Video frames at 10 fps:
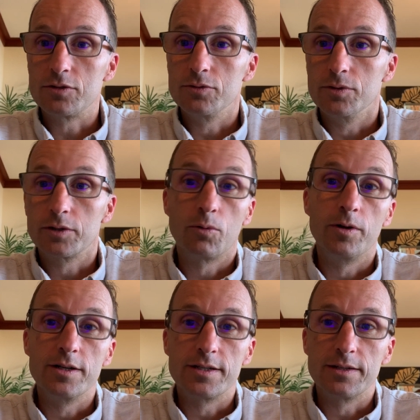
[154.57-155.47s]
to a
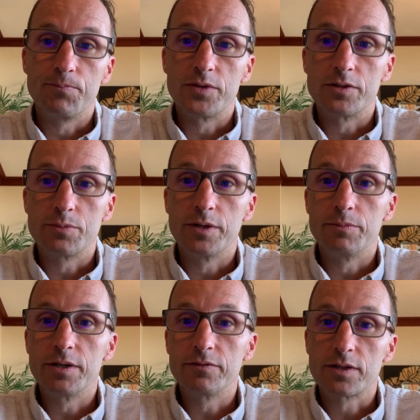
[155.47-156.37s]
quarantine. There's been a
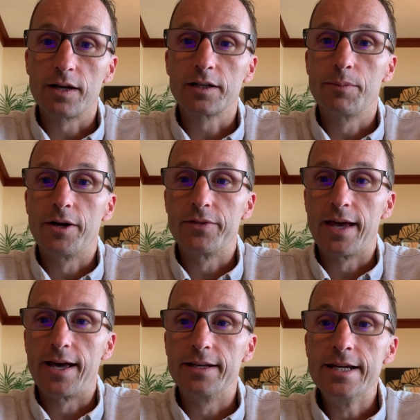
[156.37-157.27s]
bit of talk about
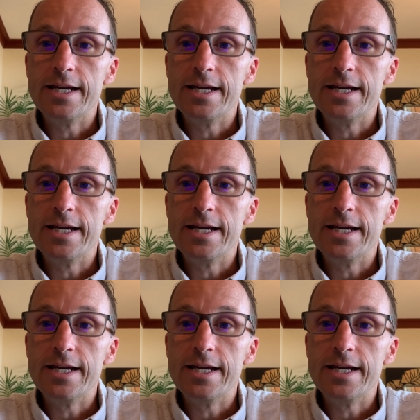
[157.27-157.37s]
that.